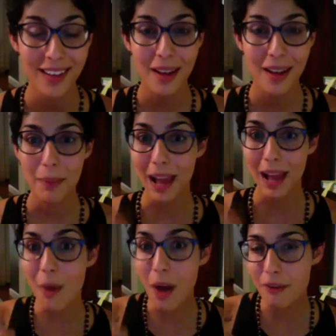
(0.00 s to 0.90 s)
But
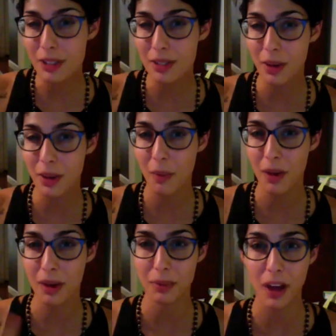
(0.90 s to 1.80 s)
how often do I want
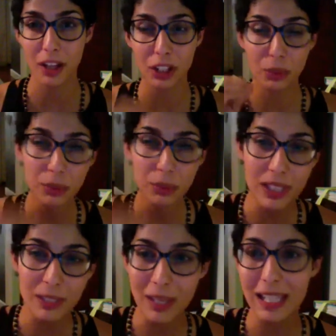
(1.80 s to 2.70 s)
to blog? You know,
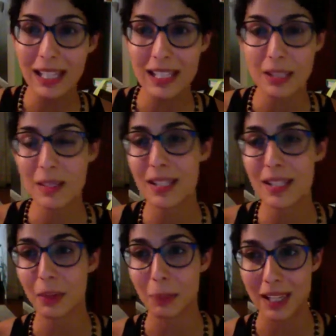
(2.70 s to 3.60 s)
really making it
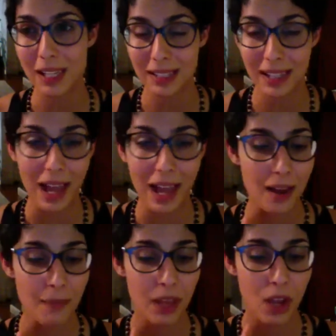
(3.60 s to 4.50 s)
specific because again,
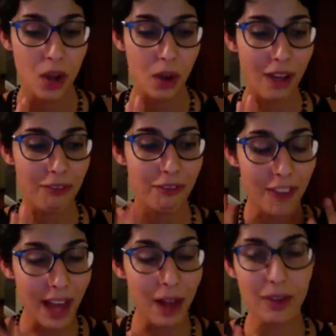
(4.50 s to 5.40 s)
I
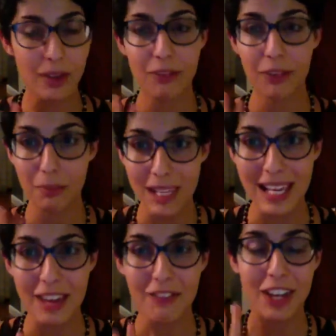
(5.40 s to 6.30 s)
found for
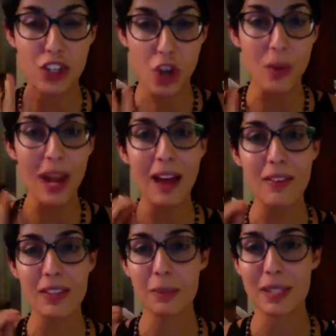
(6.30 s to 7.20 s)
me, if I don't have
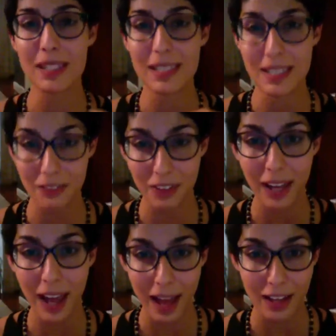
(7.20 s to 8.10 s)
a specific
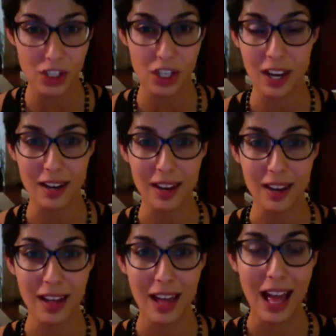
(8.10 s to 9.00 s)
action
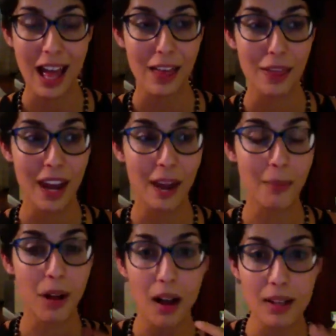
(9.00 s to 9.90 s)
then I'm
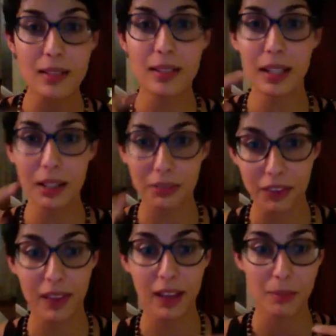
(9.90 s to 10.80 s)
constantly going to
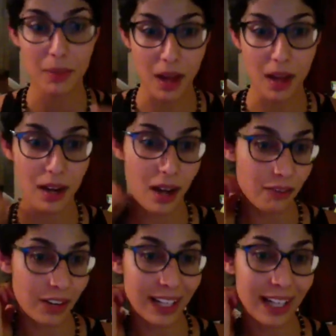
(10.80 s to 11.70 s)
feel like I'm not enough.
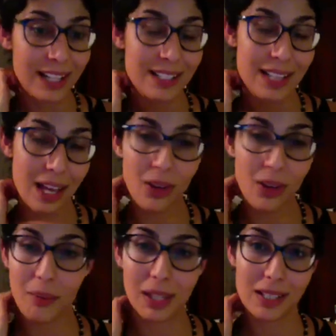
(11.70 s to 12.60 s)
And I can't tell you
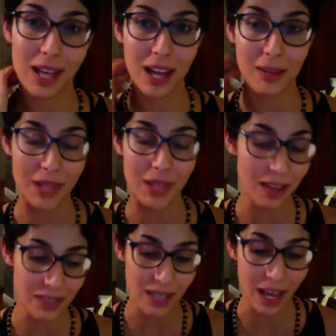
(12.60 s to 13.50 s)
how many times
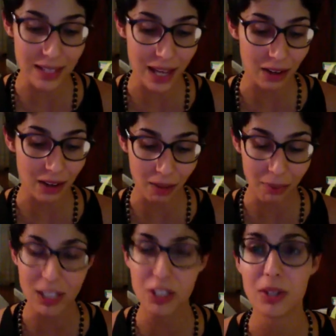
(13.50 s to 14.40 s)
I've sat down and on
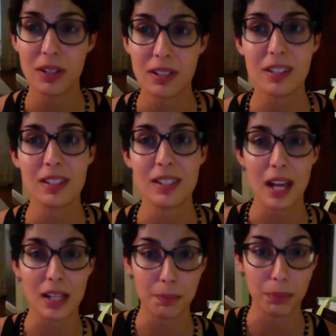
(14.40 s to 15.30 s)
my to do list it
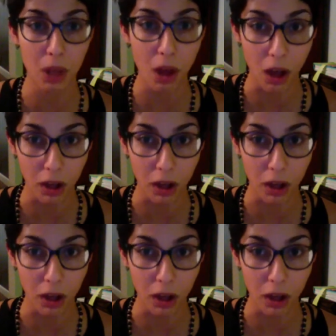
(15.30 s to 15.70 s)
says blog.